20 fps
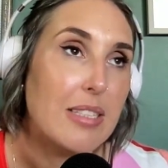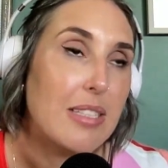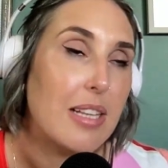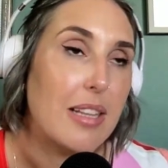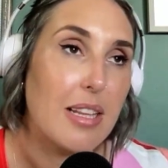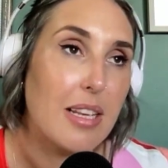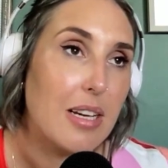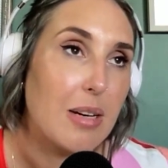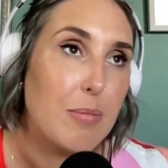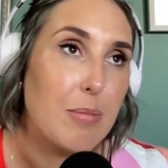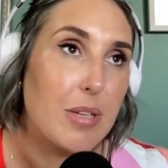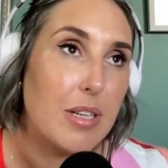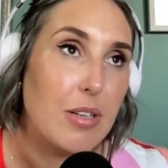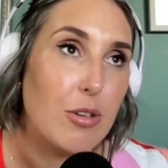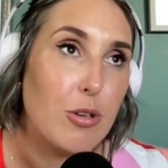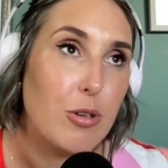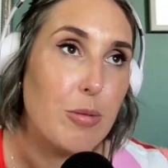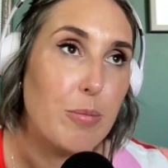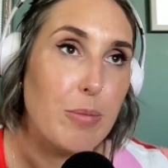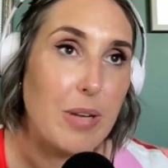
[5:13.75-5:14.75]
I think I'm gonna
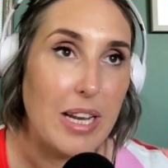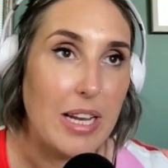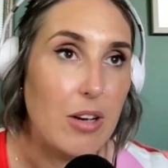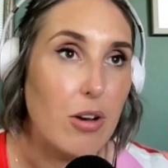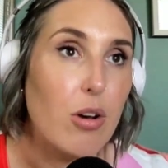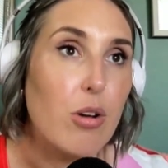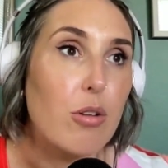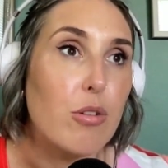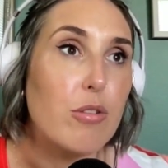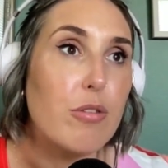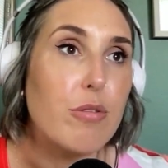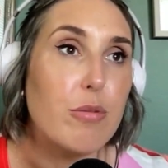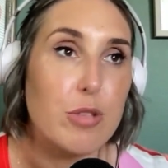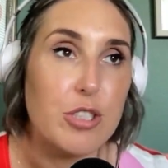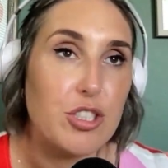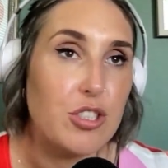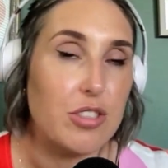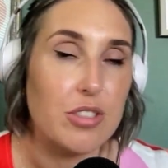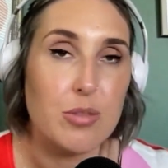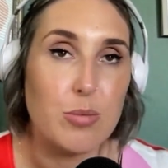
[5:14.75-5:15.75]
go play golf,
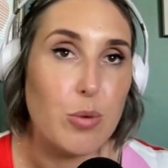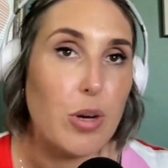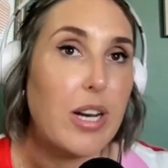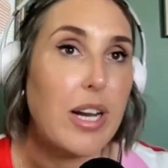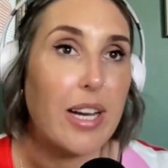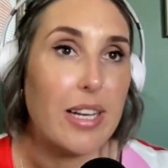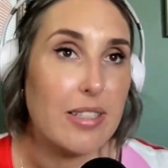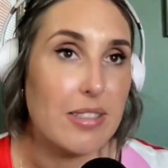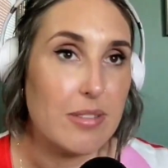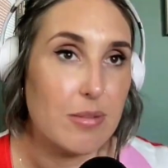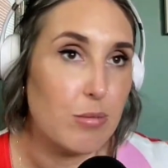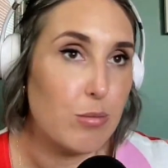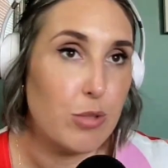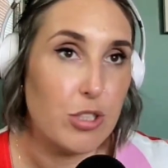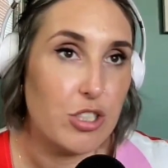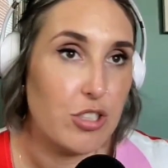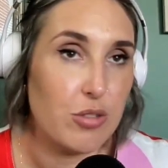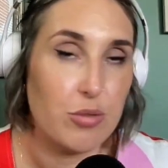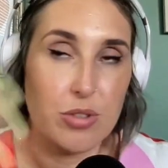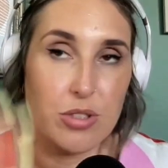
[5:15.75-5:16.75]
which is what I
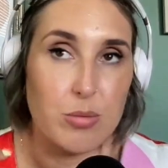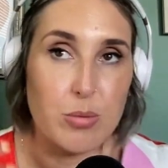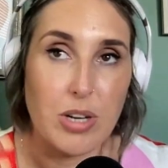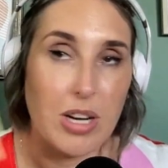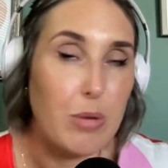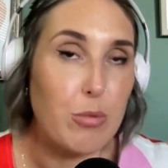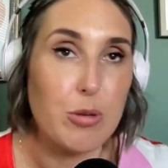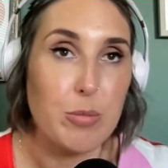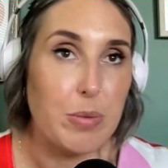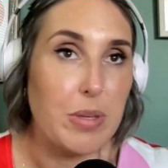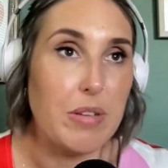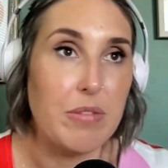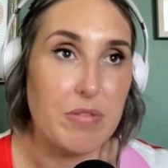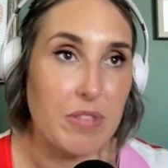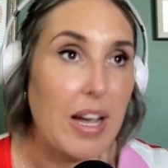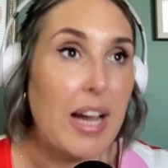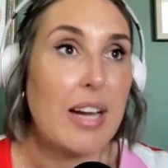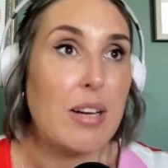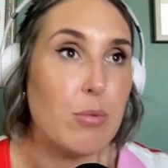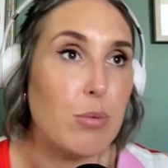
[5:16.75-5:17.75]
would be
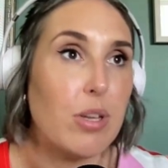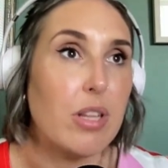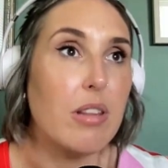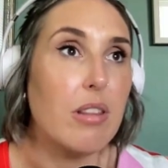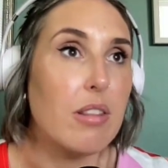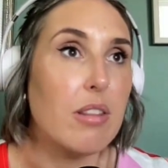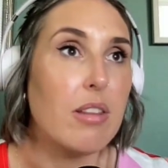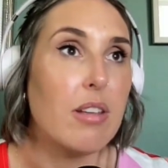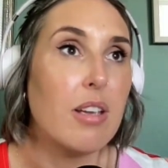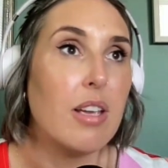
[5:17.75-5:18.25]
fine with.